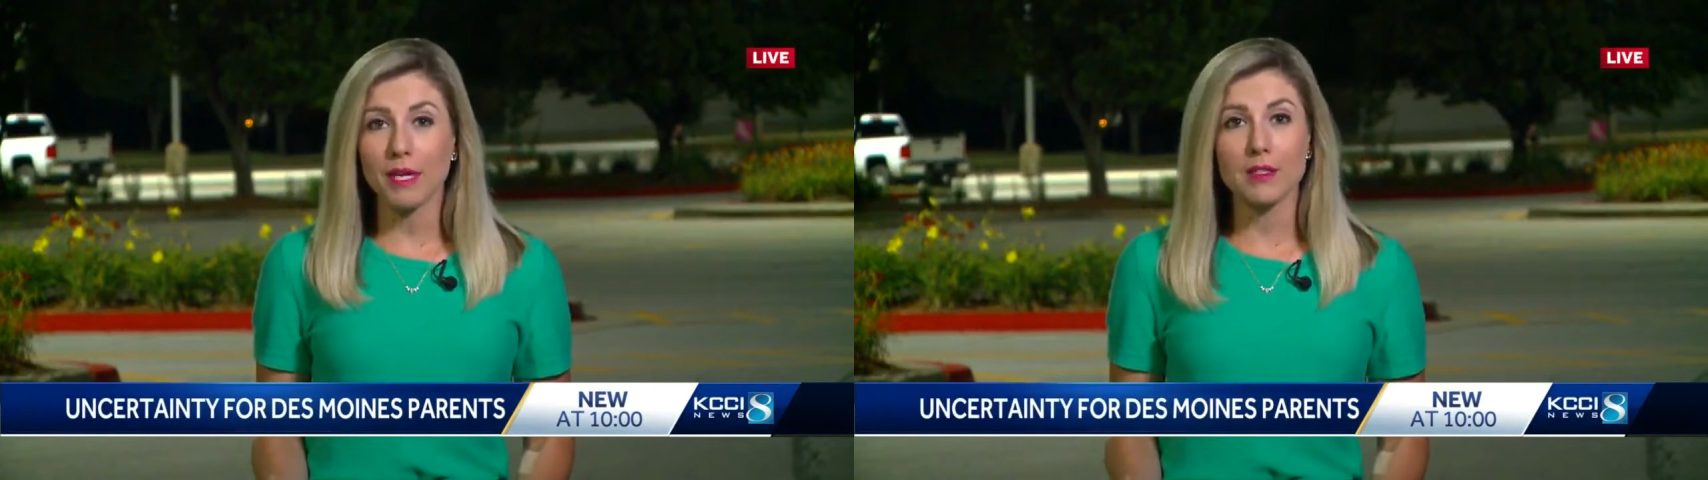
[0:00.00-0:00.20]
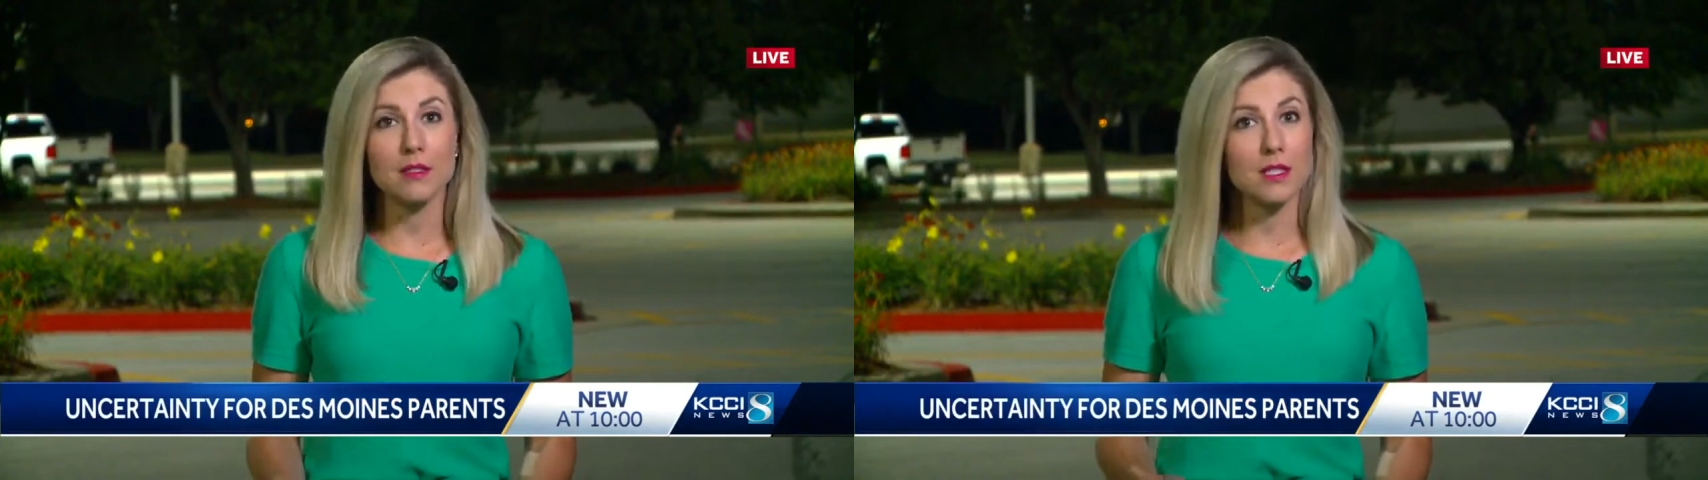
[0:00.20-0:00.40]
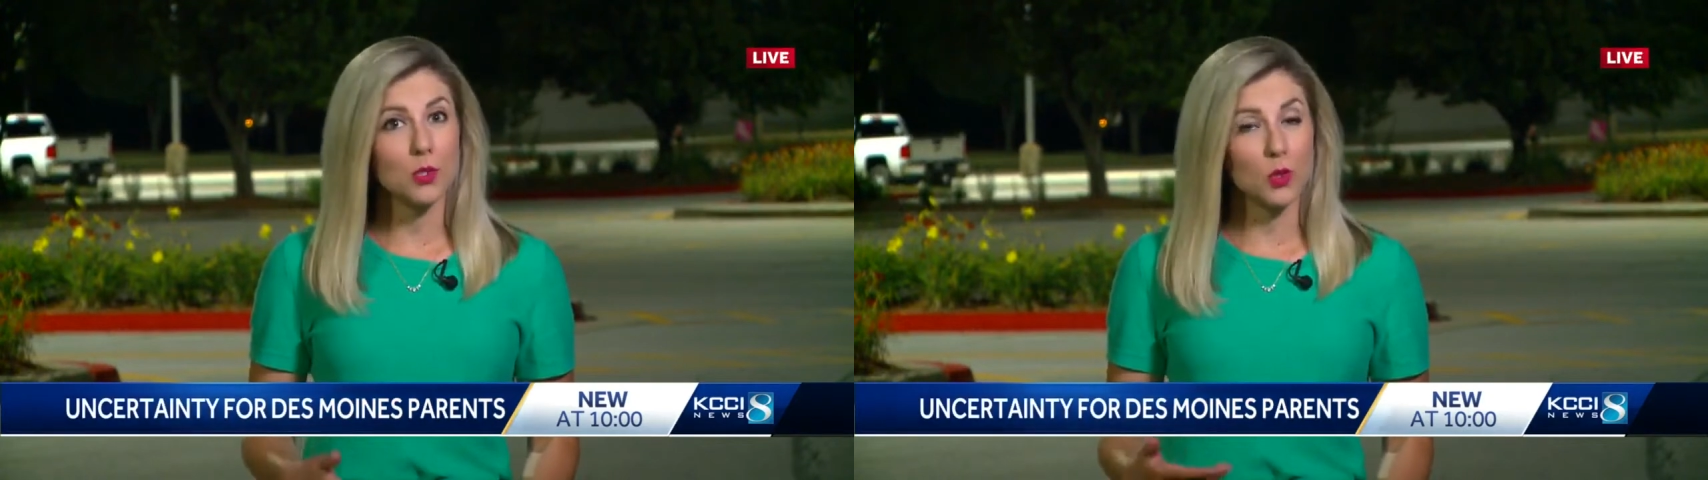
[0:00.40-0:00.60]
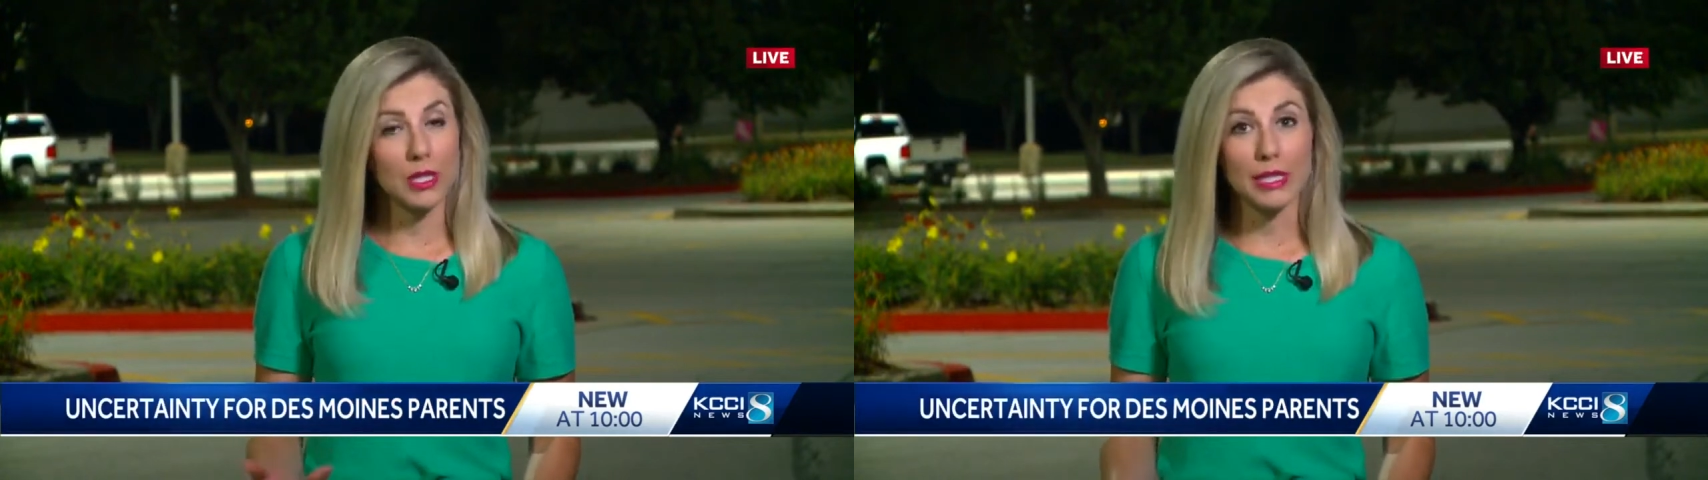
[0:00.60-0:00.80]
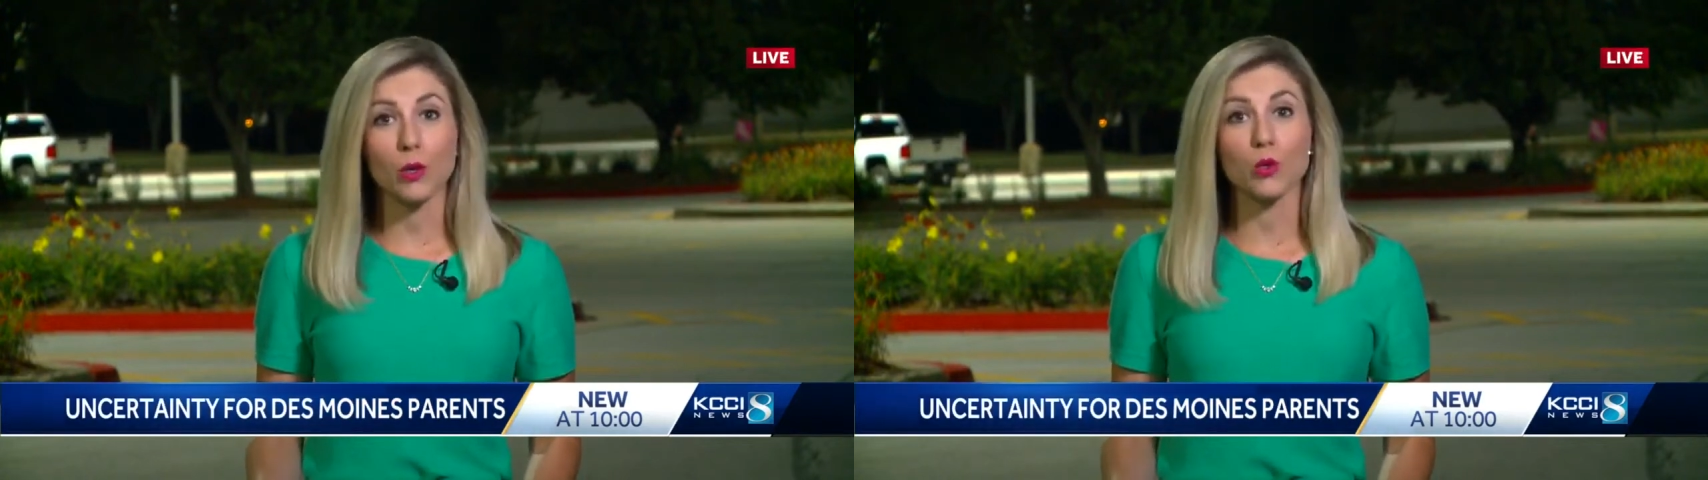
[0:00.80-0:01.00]
because
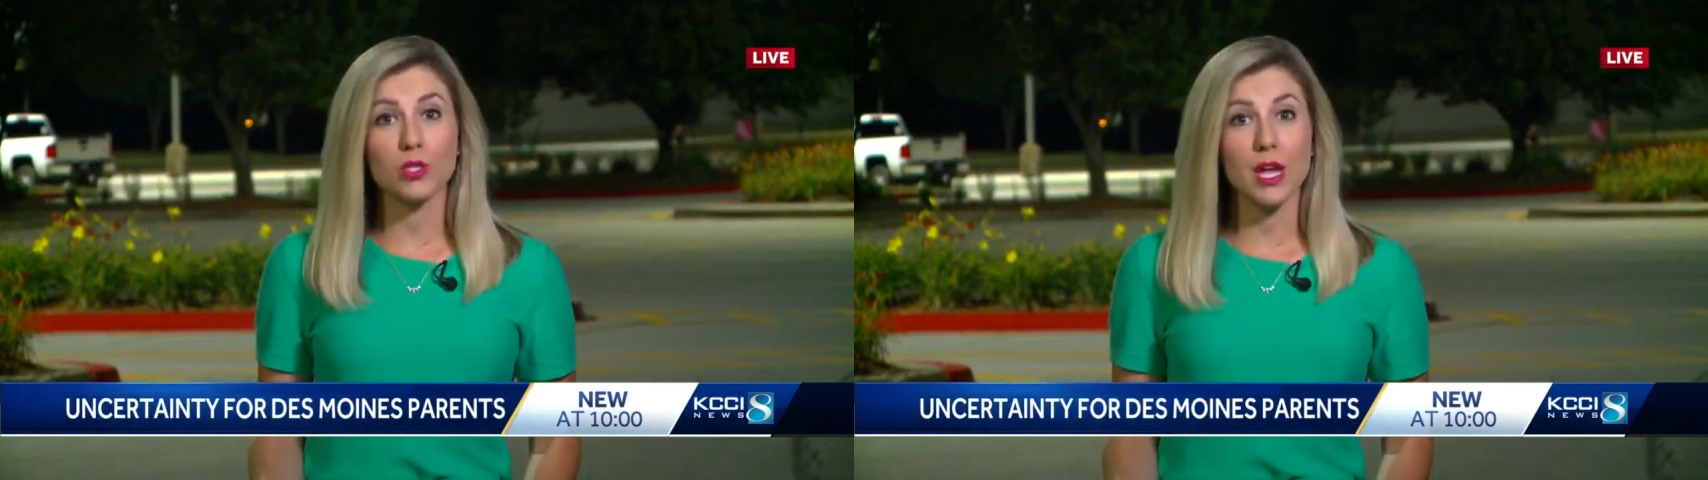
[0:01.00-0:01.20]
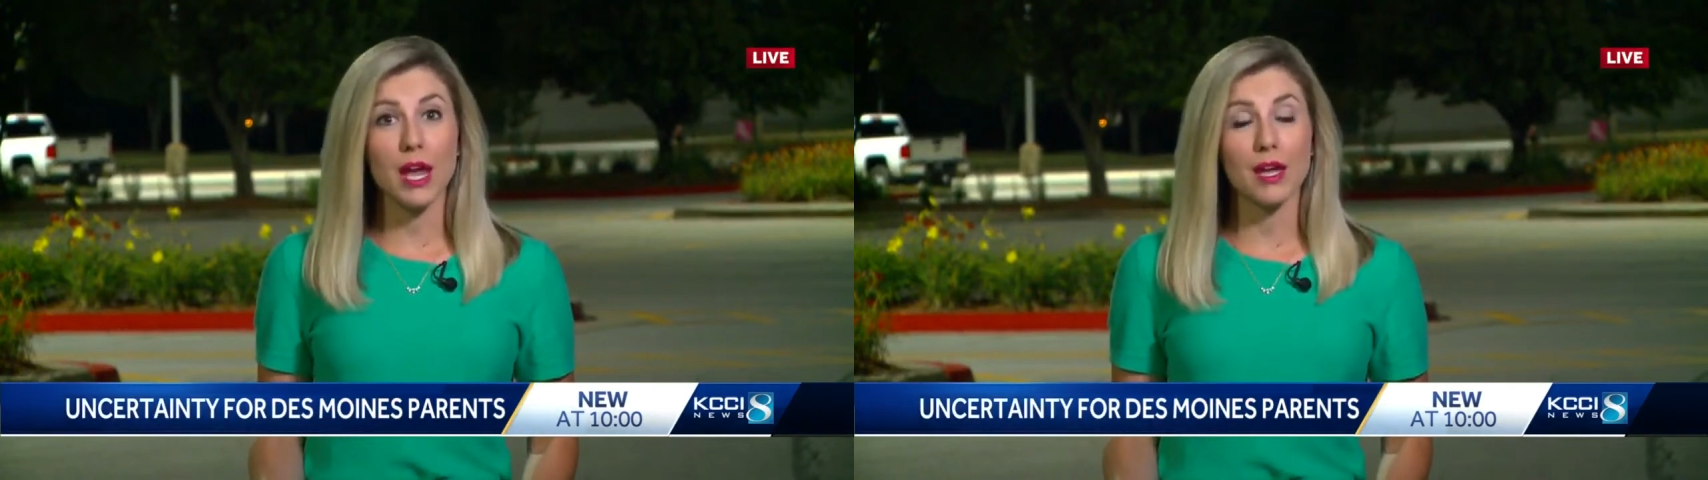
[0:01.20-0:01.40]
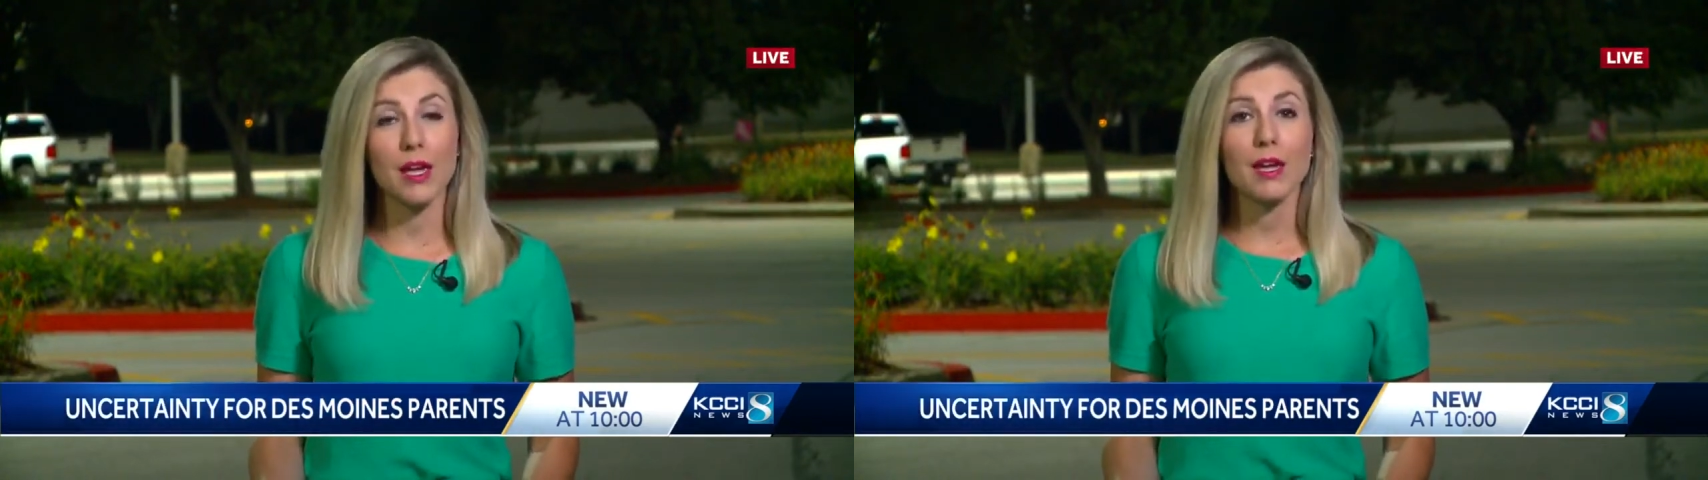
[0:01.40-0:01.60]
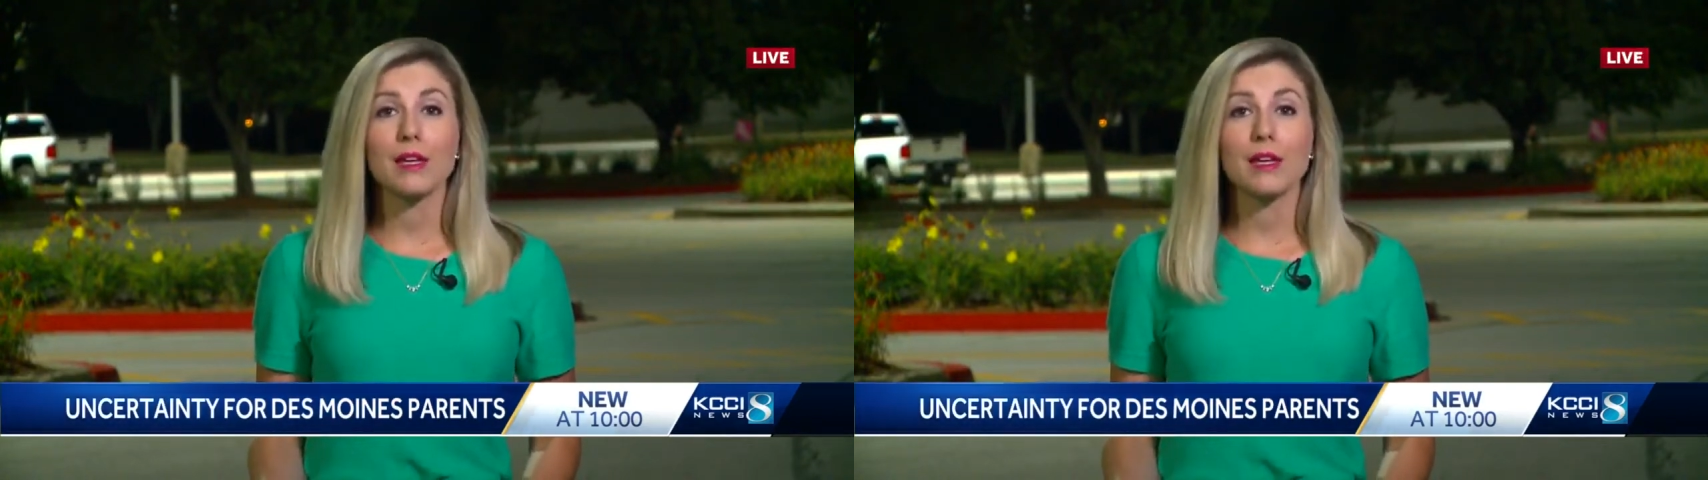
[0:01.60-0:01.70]
district leaders say